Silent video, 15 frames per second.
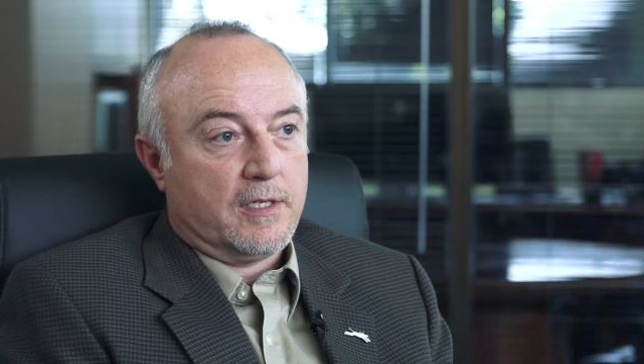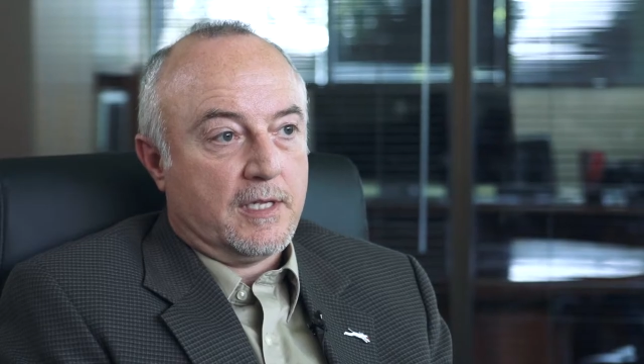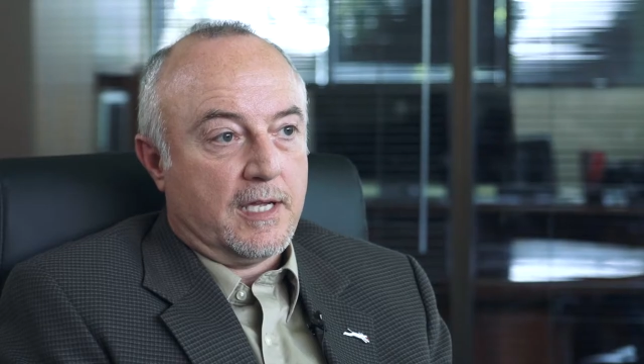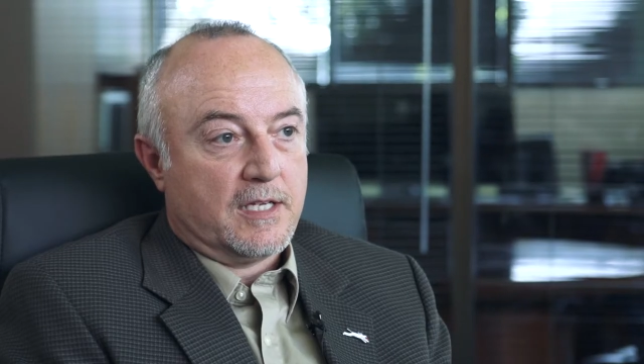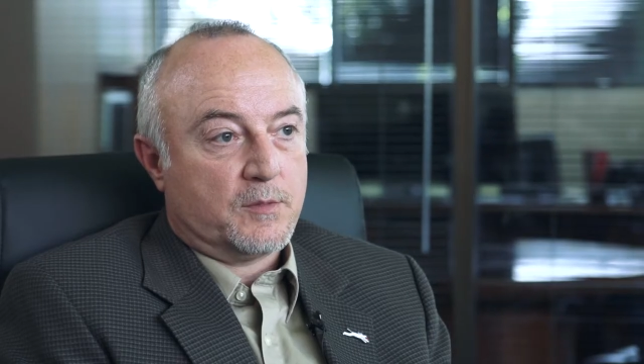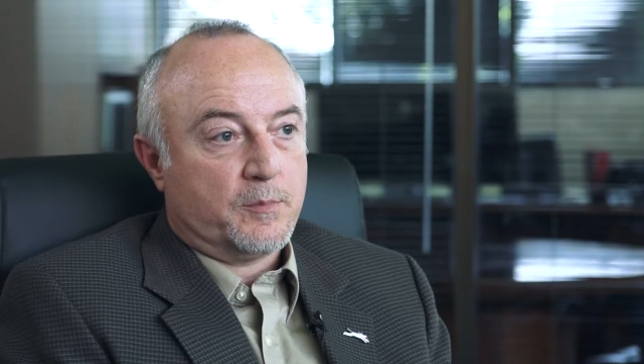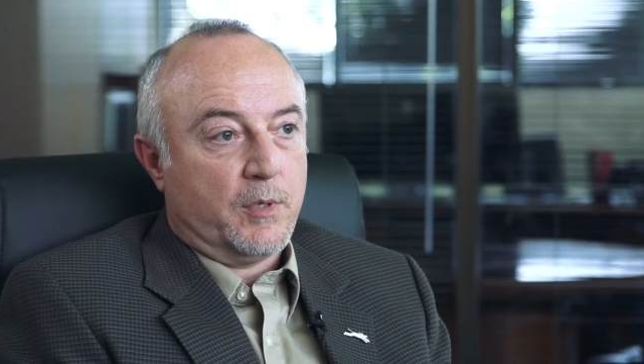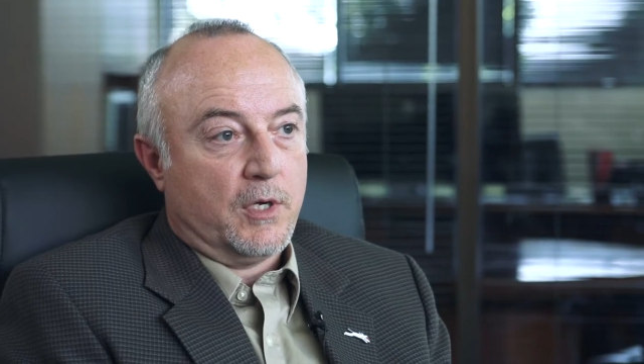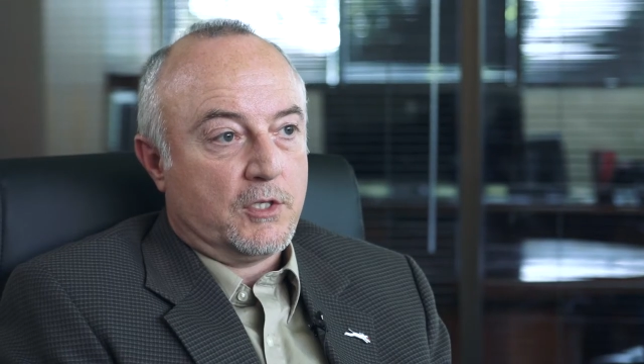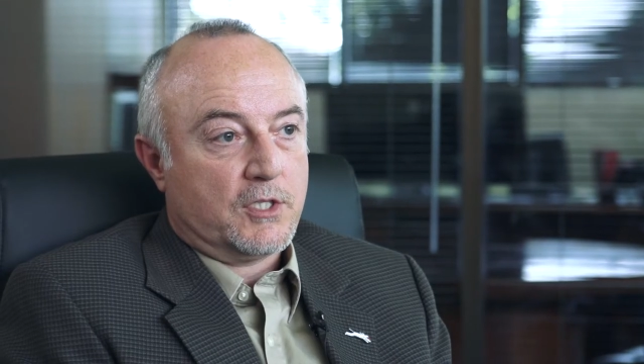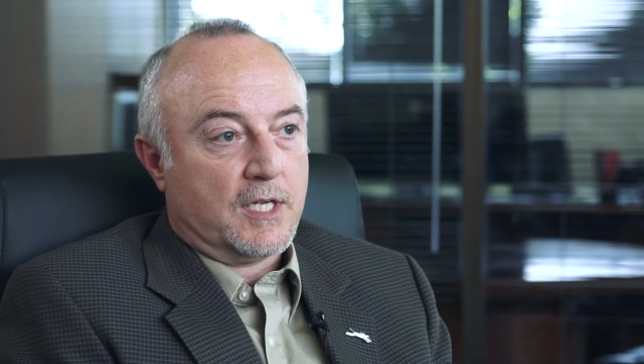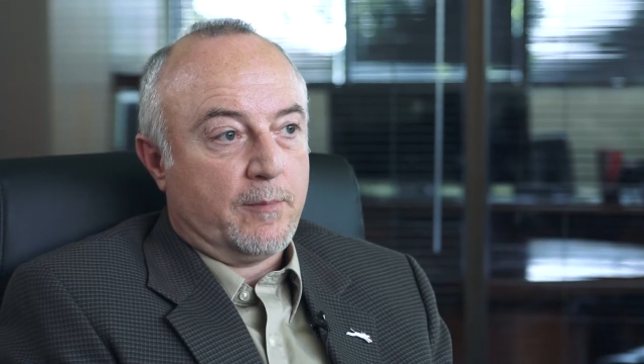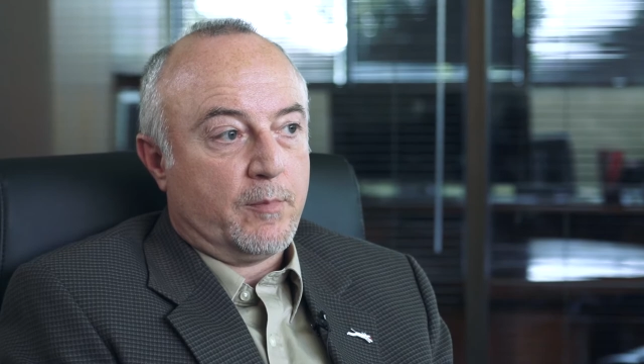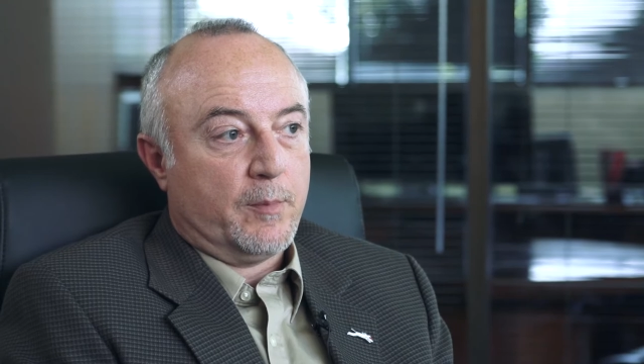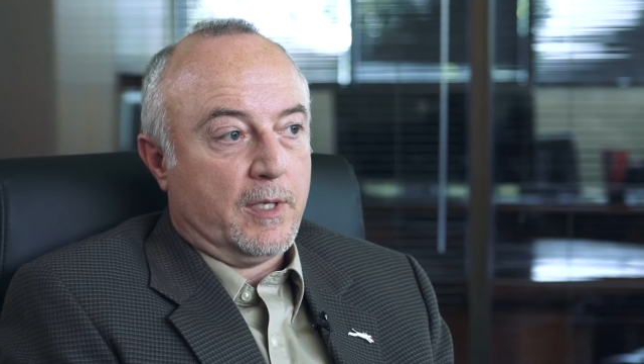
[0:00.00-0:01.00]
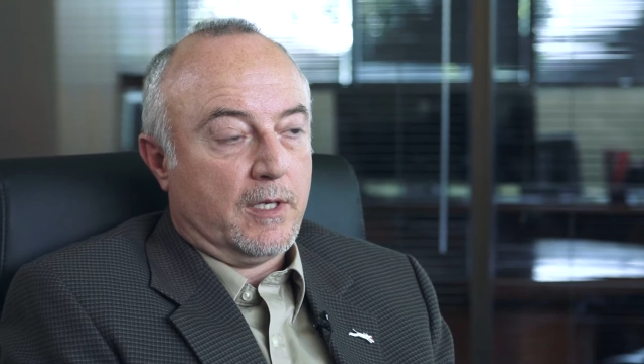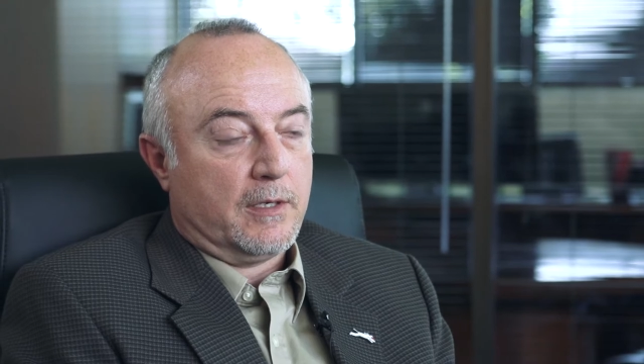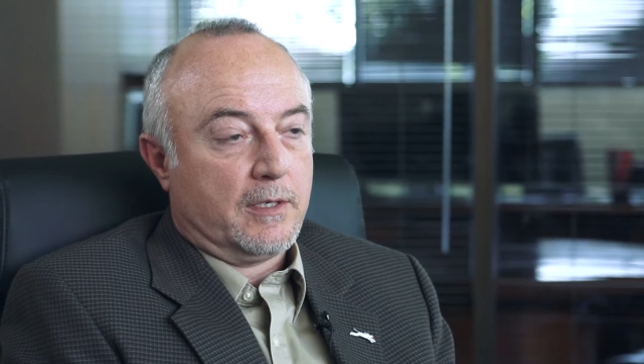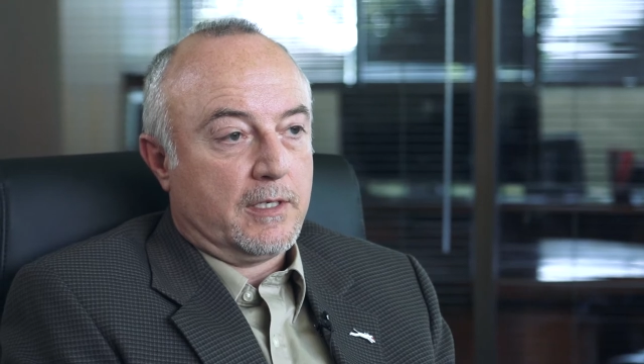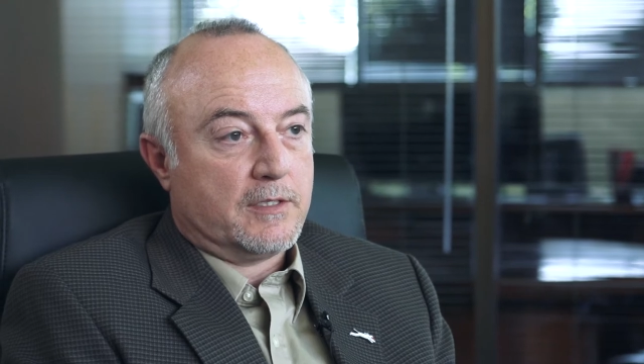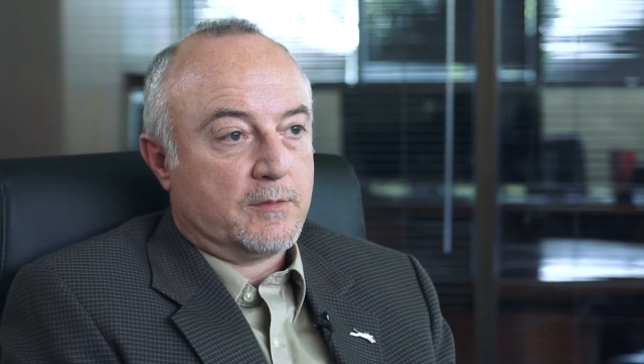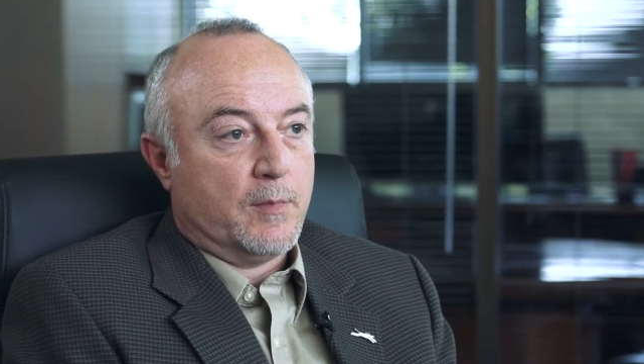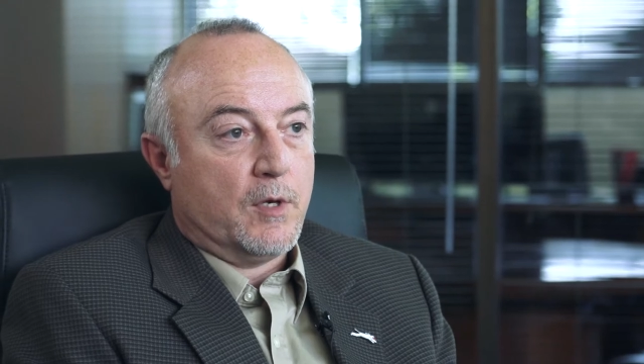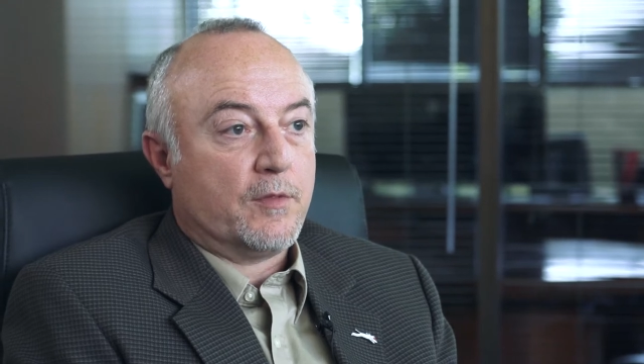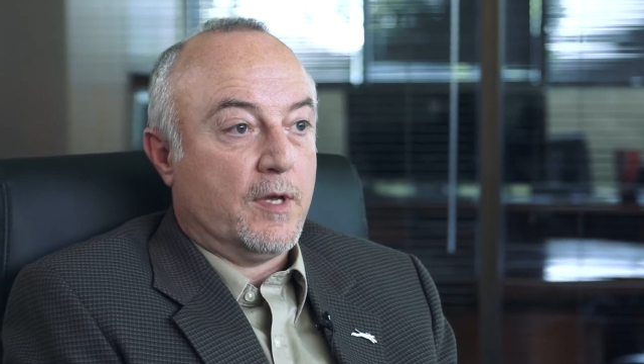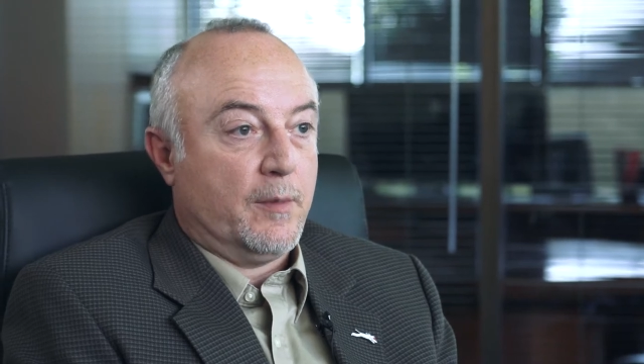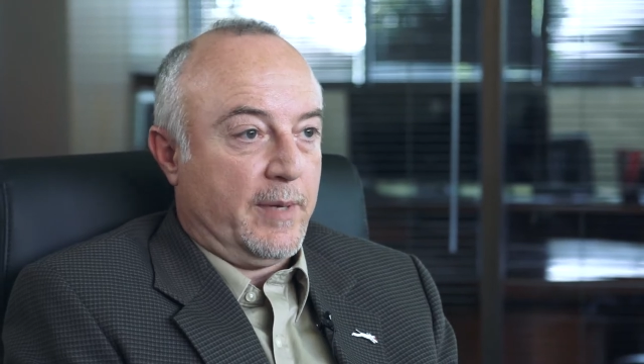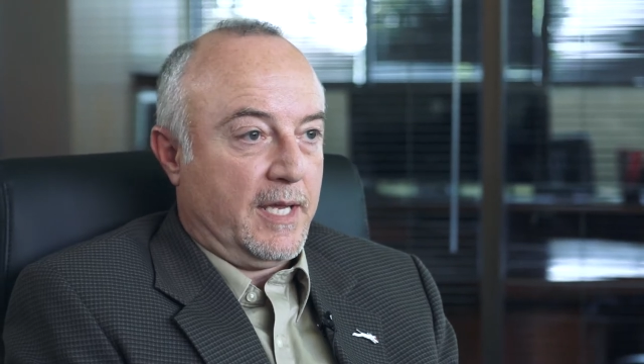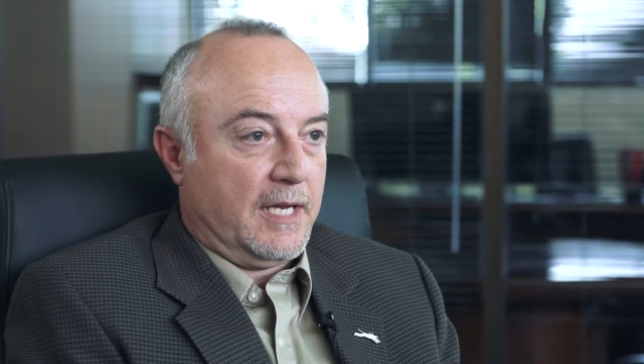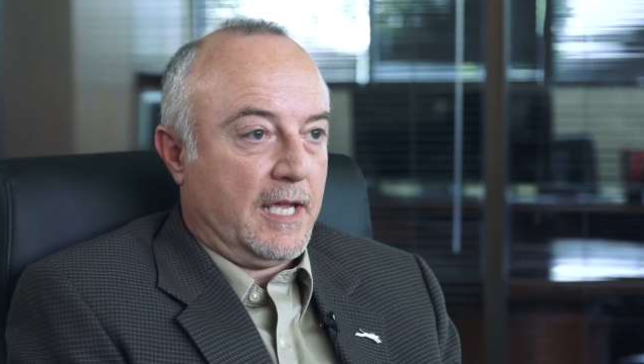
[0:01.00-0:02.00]
It has punch capabilities both
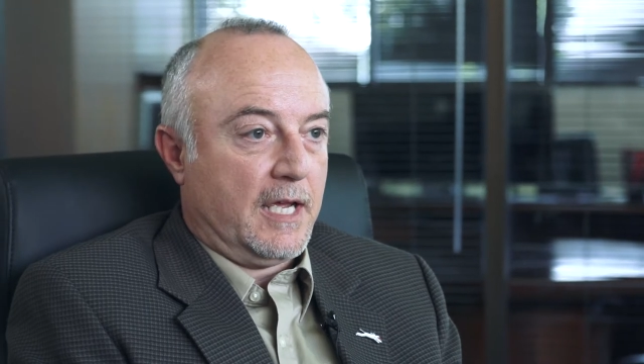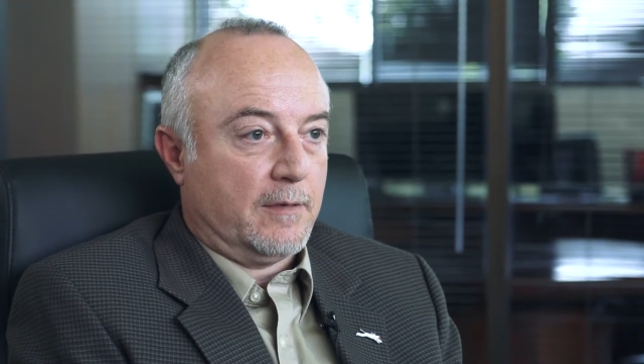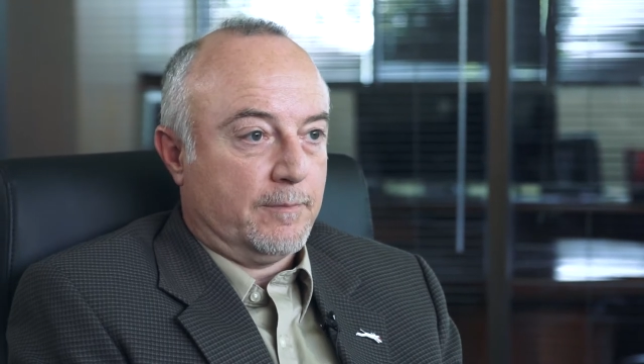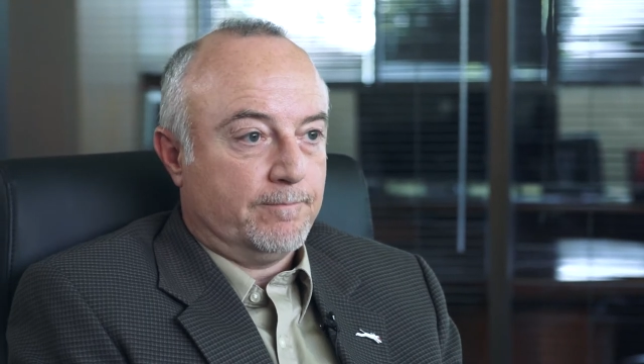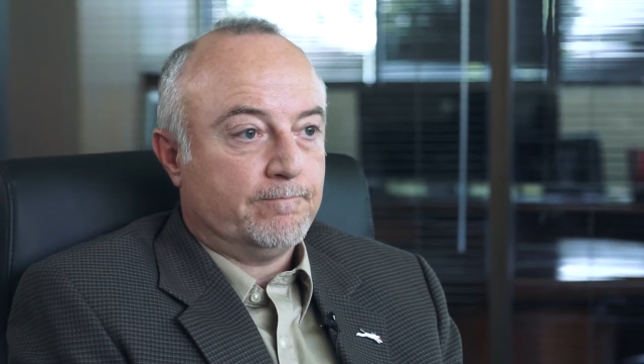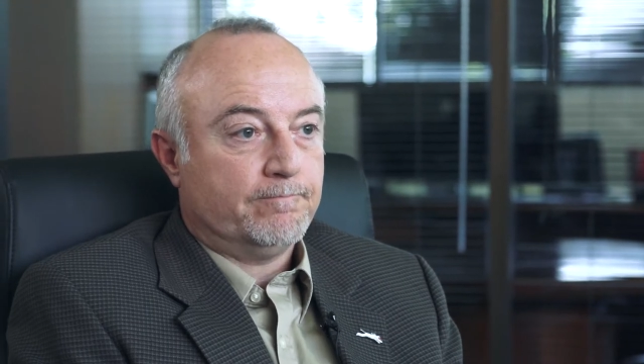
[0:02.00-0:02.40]
up and down.